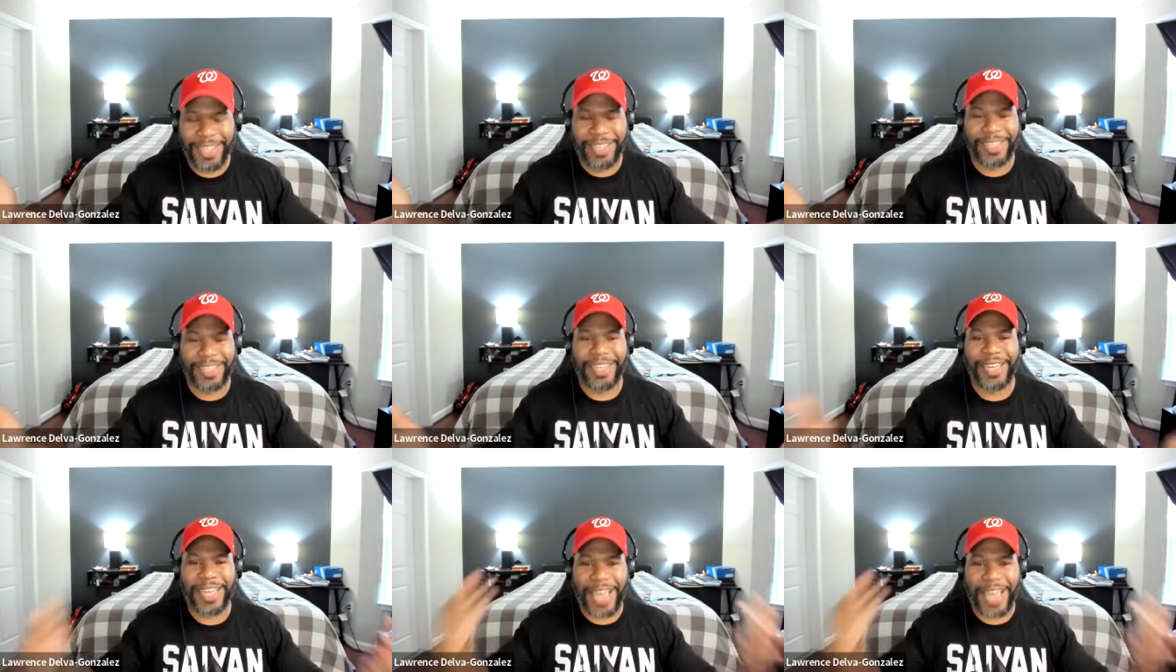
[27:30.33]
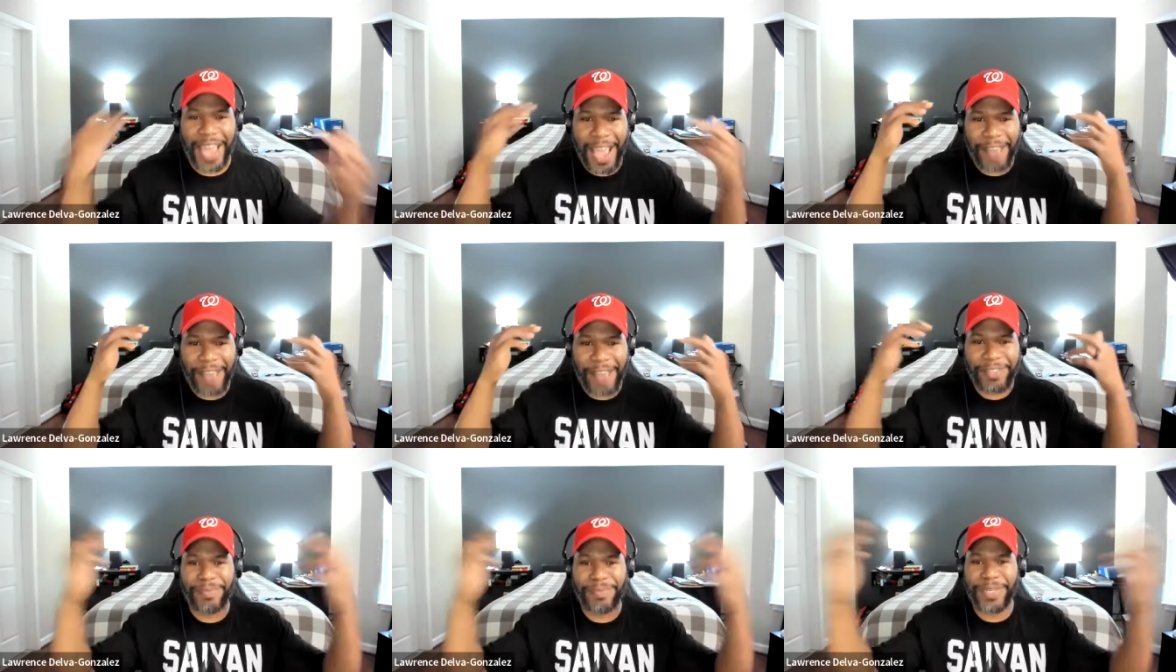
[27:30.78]
They didn't
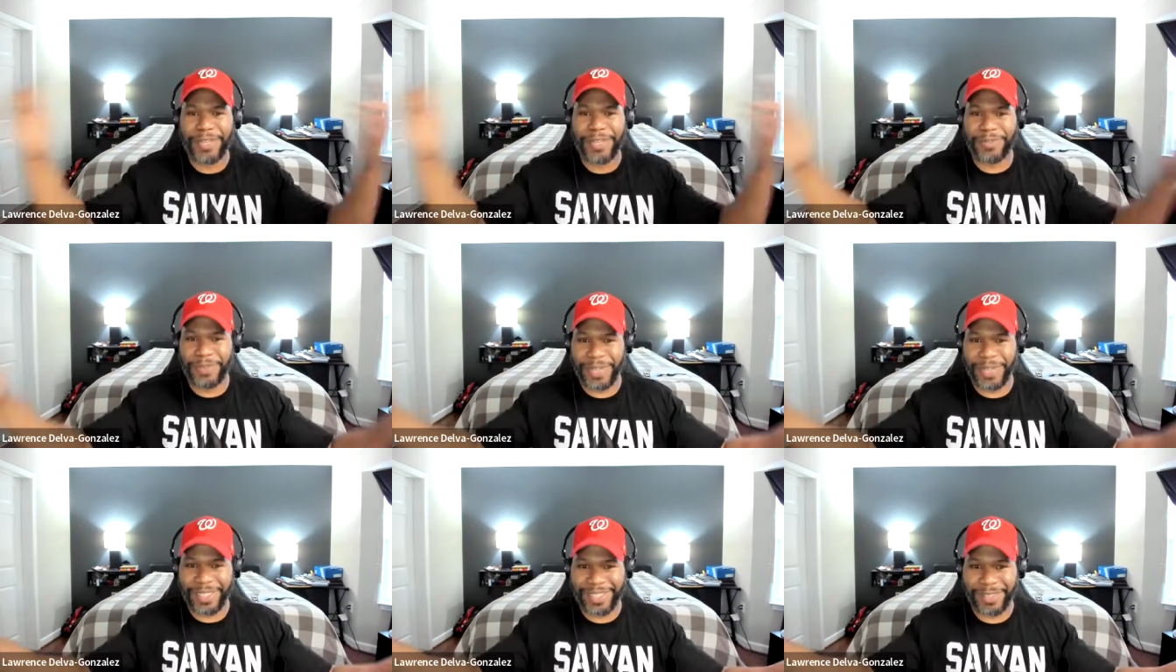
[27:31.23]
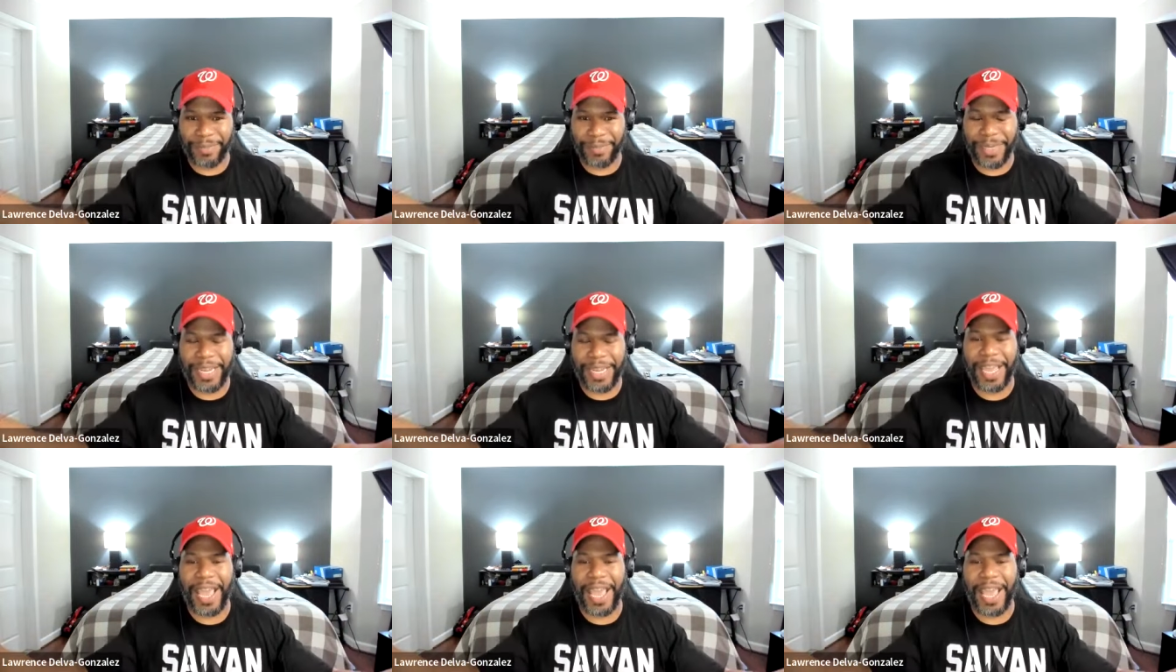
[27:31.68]
have to be rich,
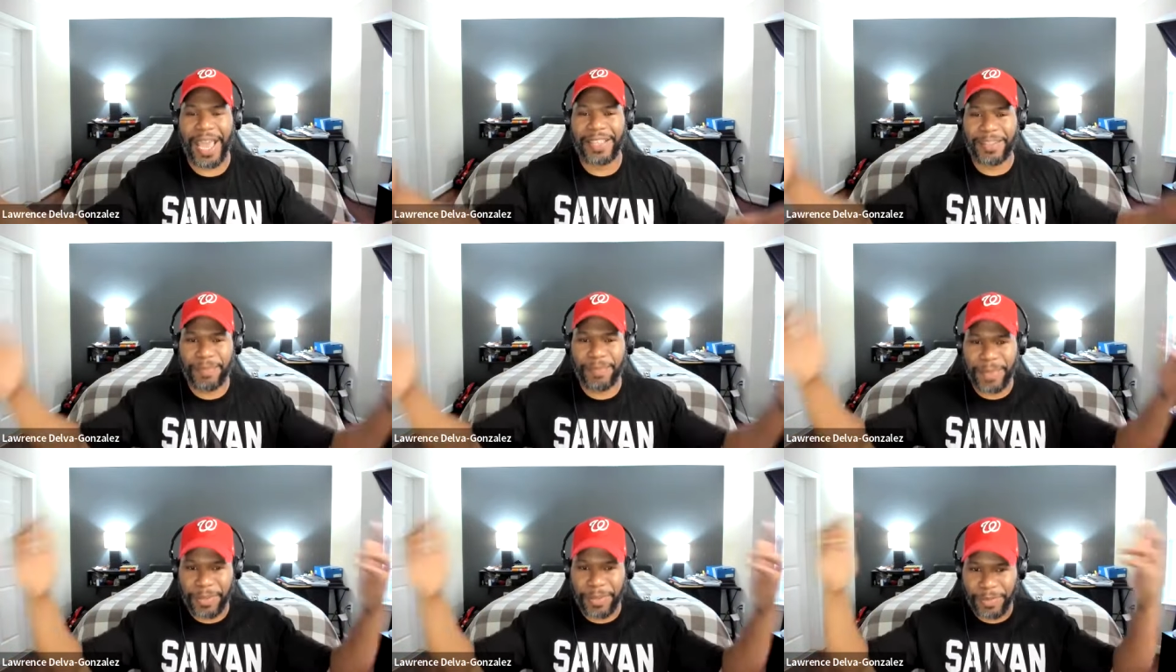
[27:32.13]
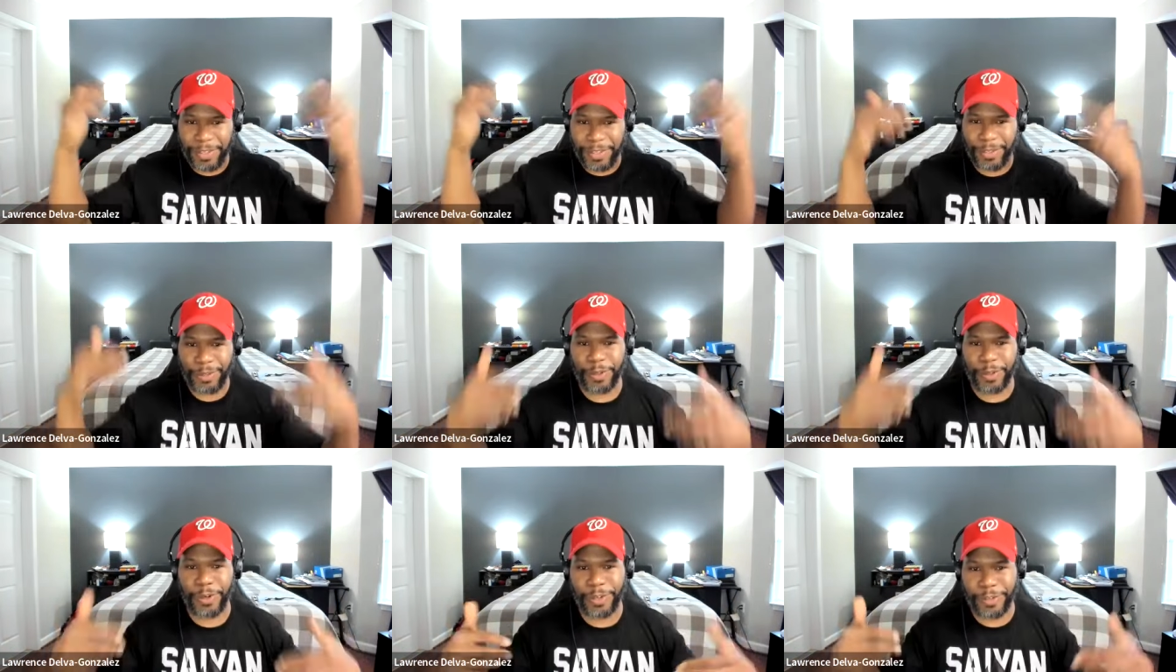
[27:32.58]
but they had to be
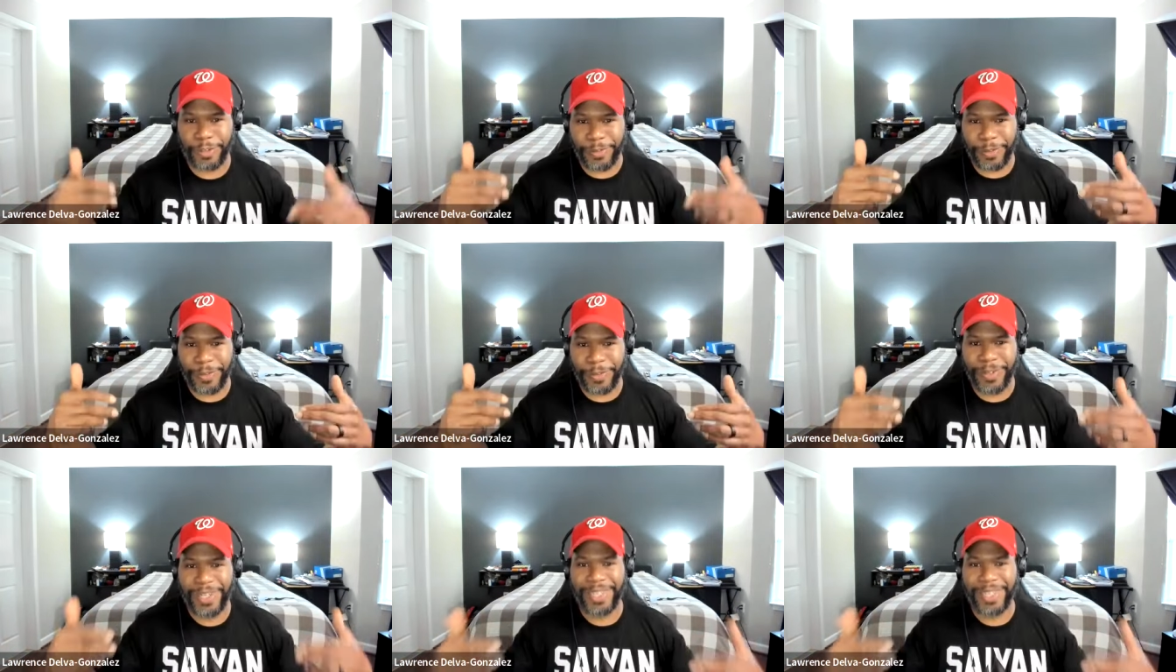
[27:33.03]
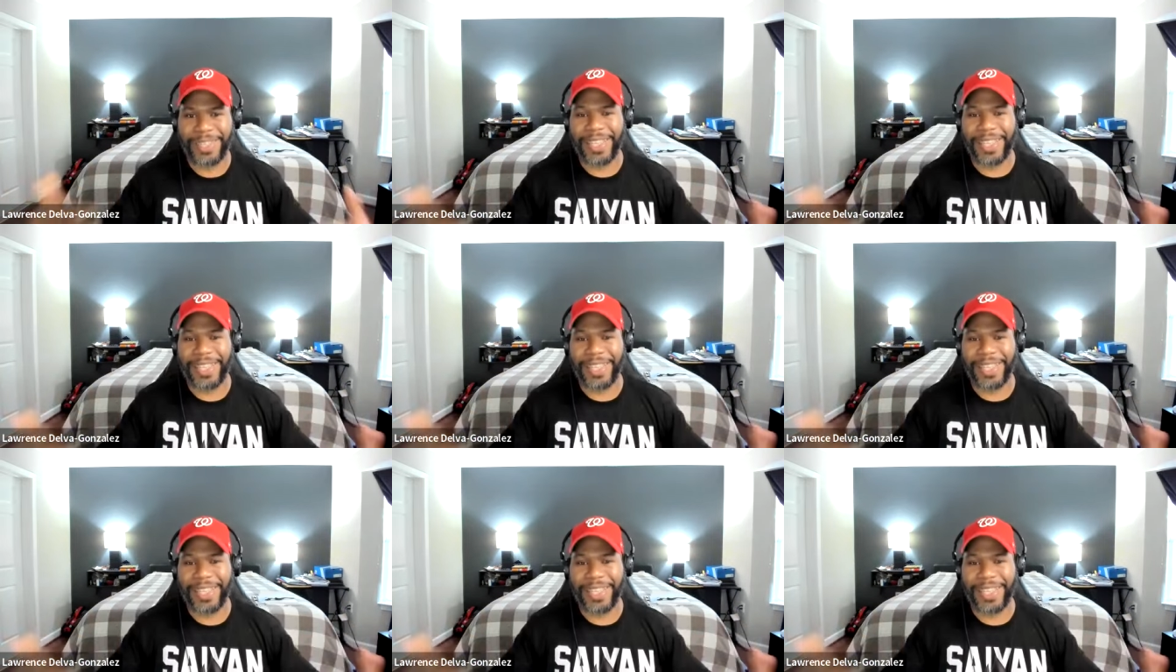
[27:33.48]
resourceful.